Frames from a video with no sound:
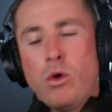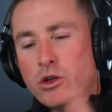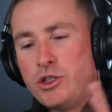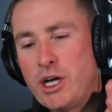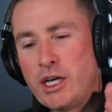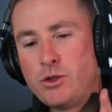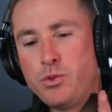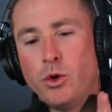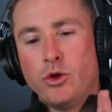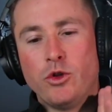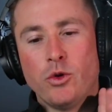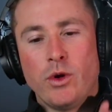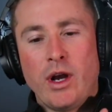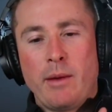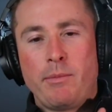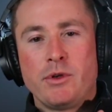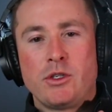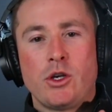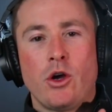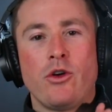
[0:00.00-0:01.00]
Well, Jace, we'll do
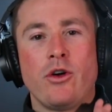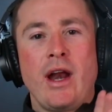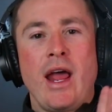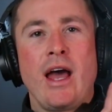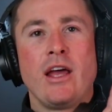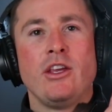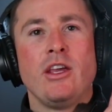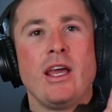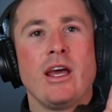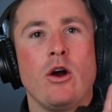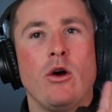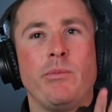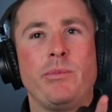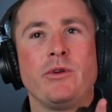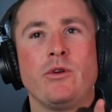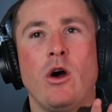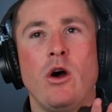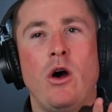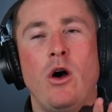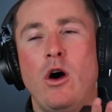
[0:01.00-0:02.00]
an episode on how you get
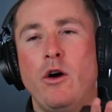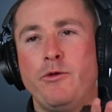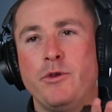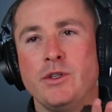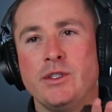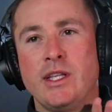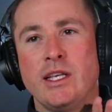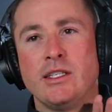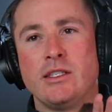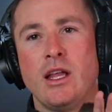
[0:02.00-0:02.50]
offers.